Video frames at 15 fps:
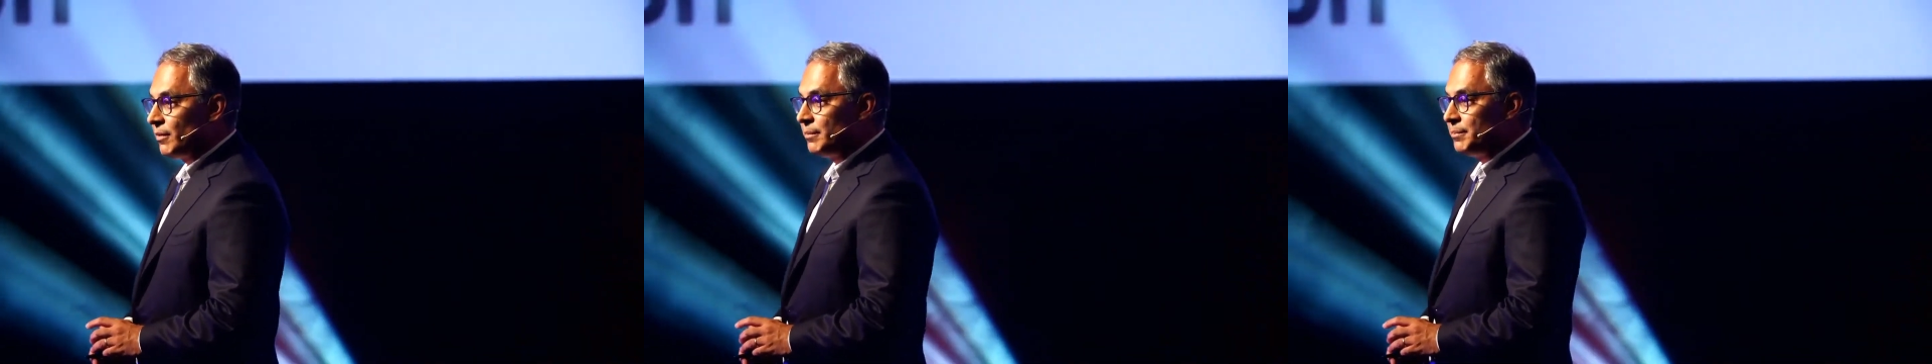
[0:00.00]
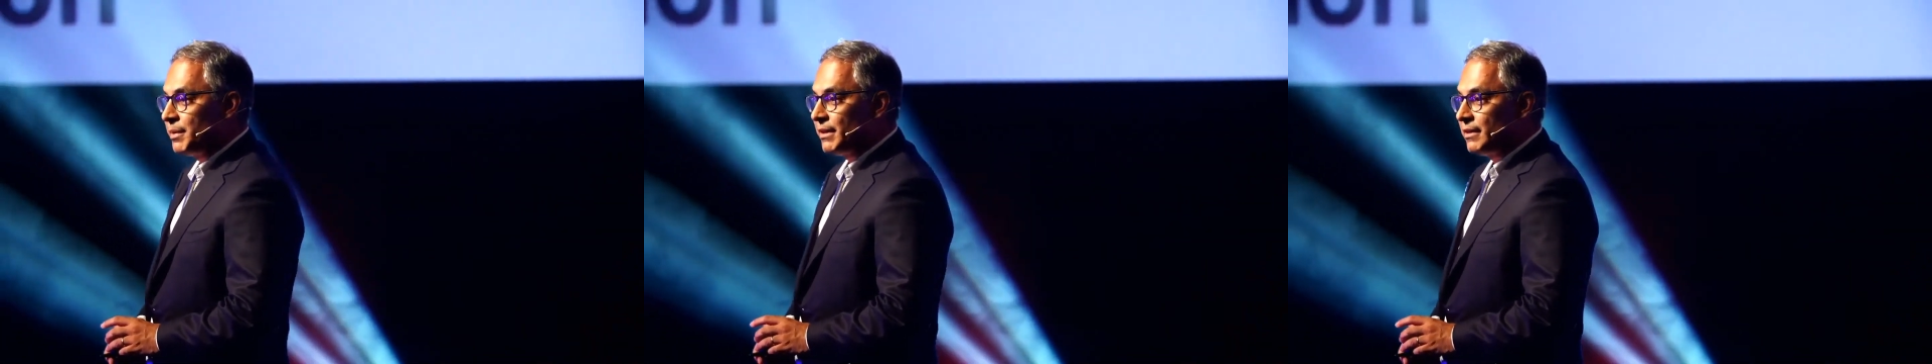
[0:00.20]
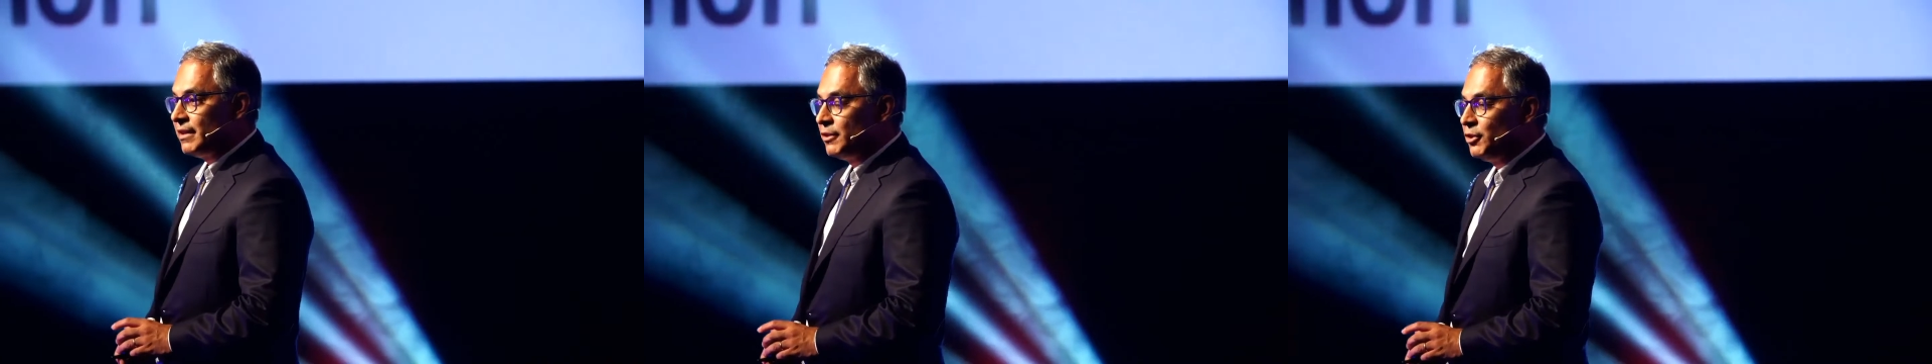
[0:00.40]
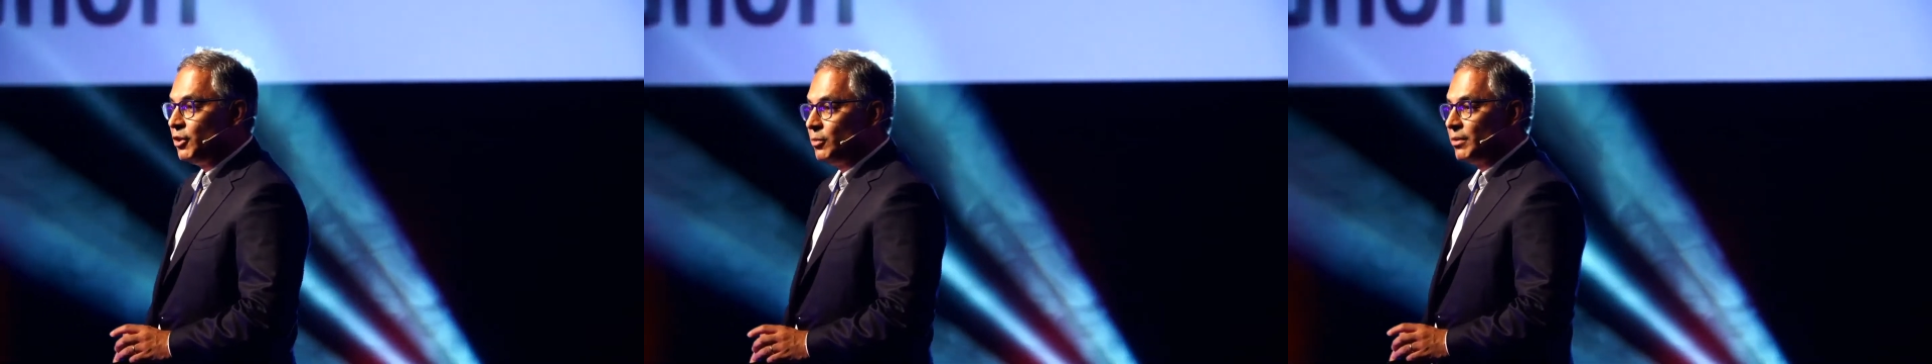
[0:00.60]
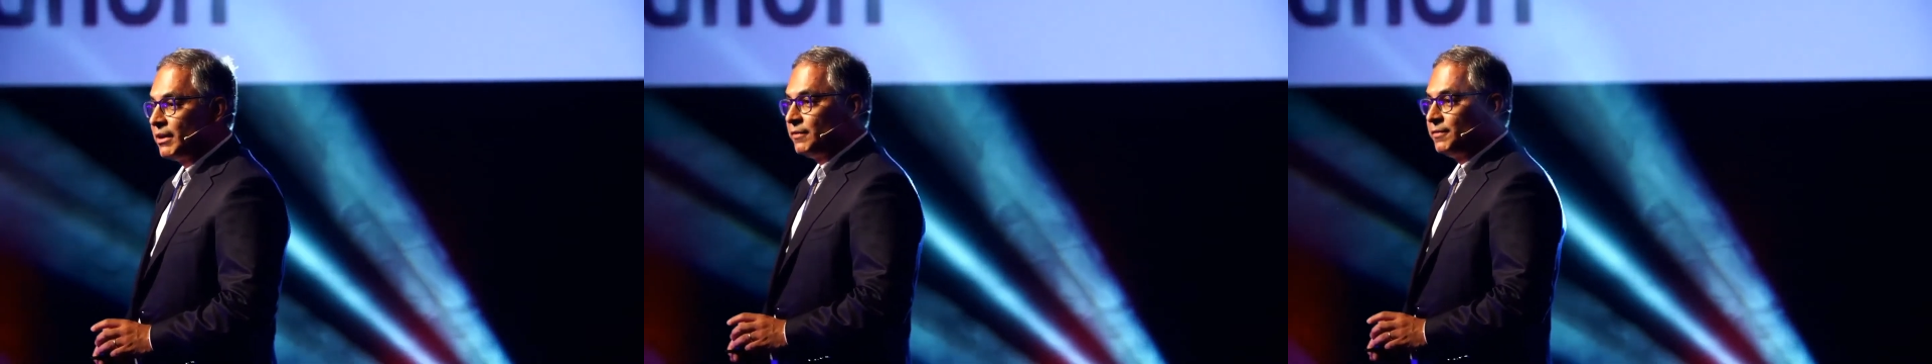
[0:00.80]
But the new
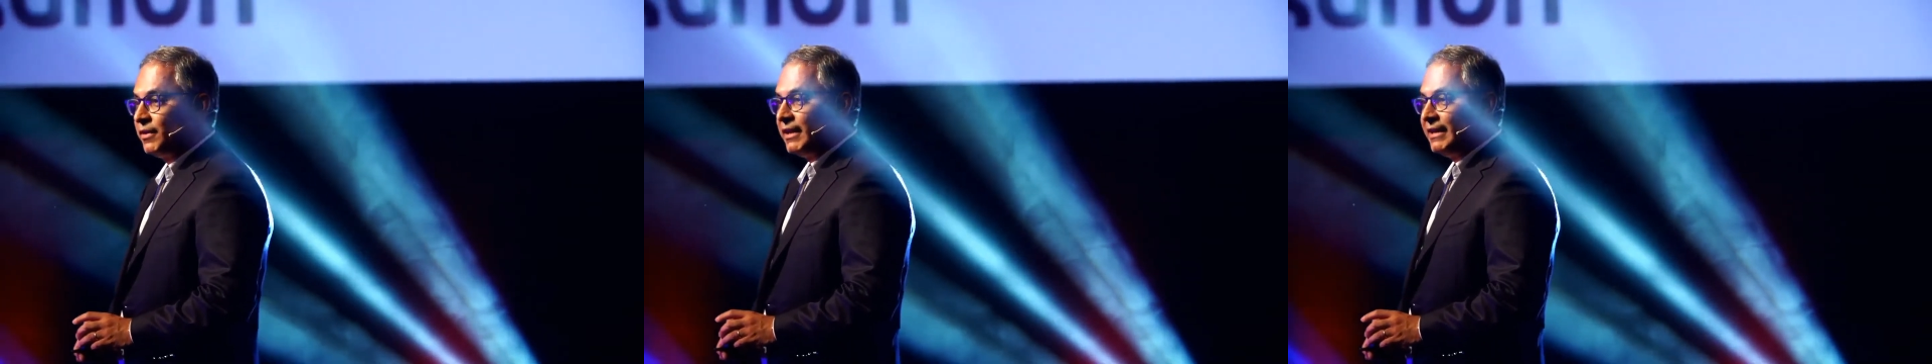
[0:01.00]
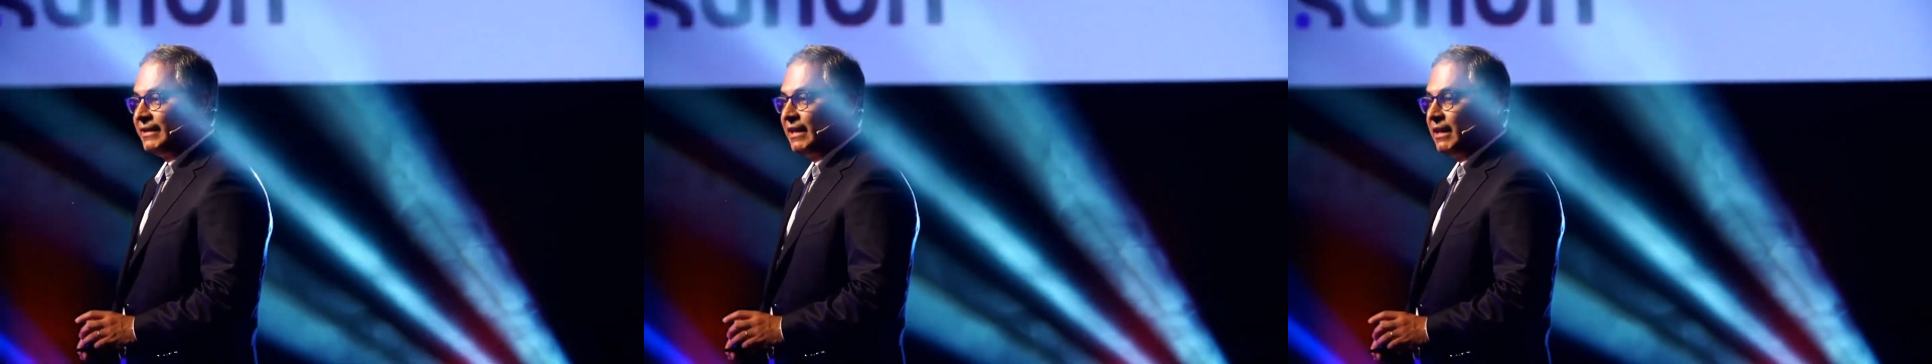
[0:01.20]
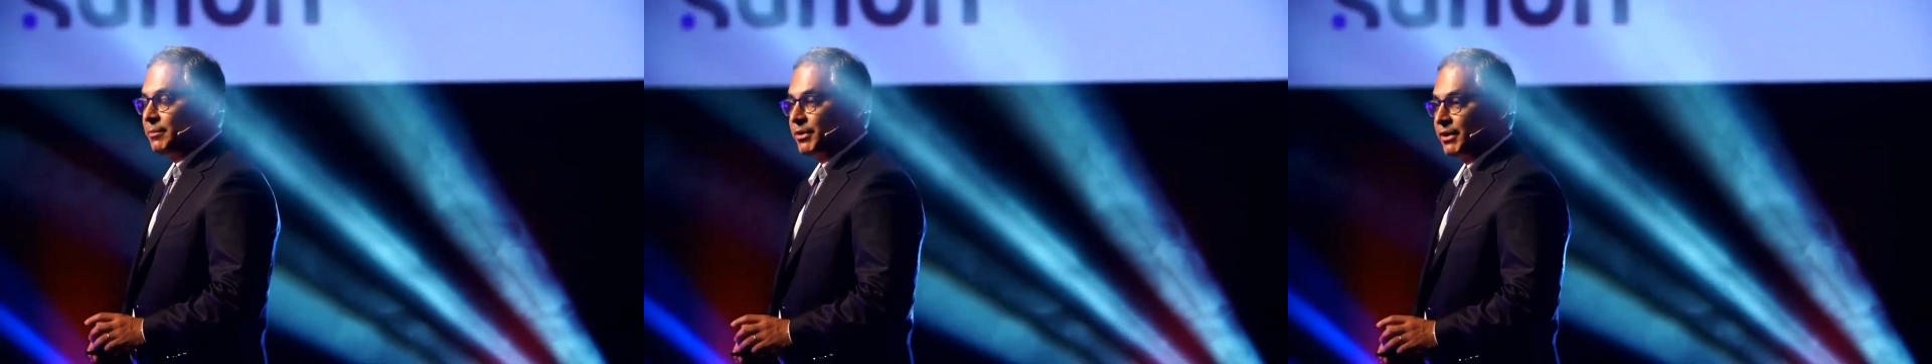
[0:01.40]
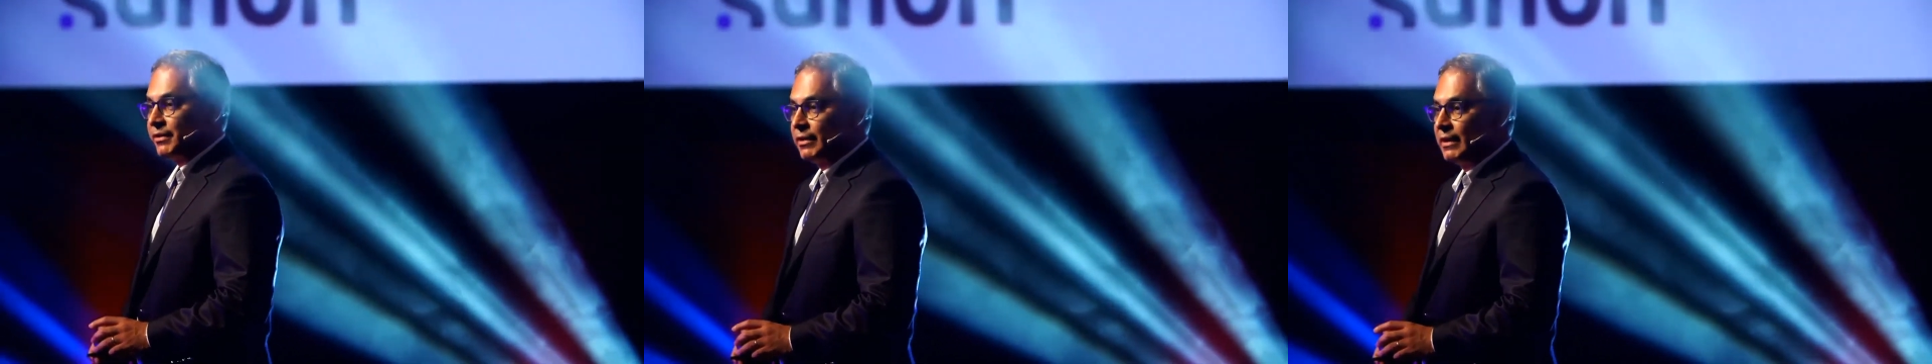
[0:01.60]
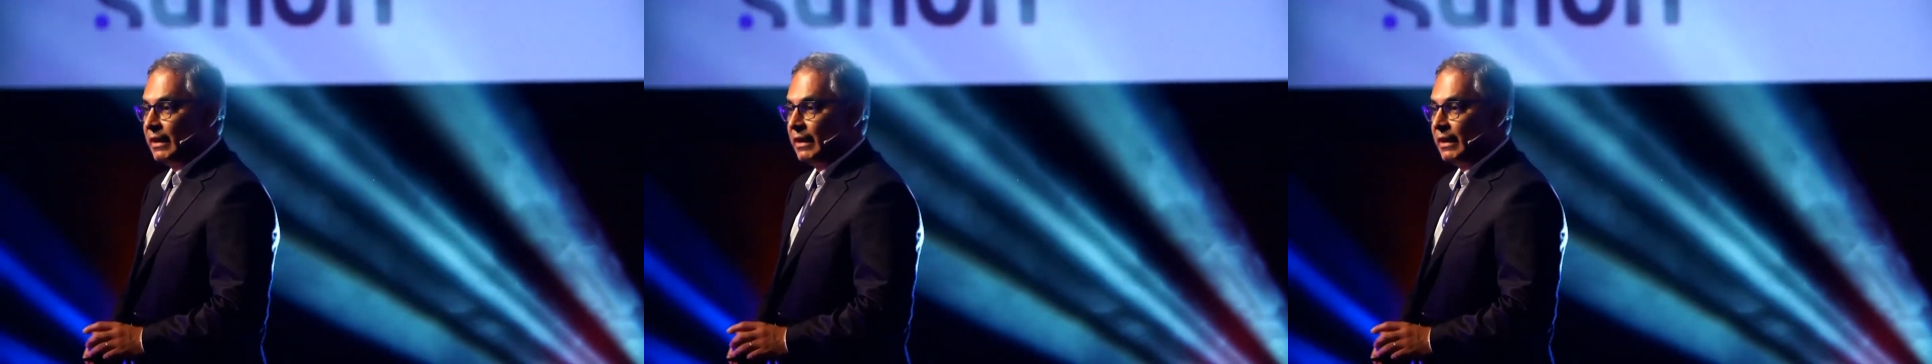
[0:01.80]
one is very deliberate.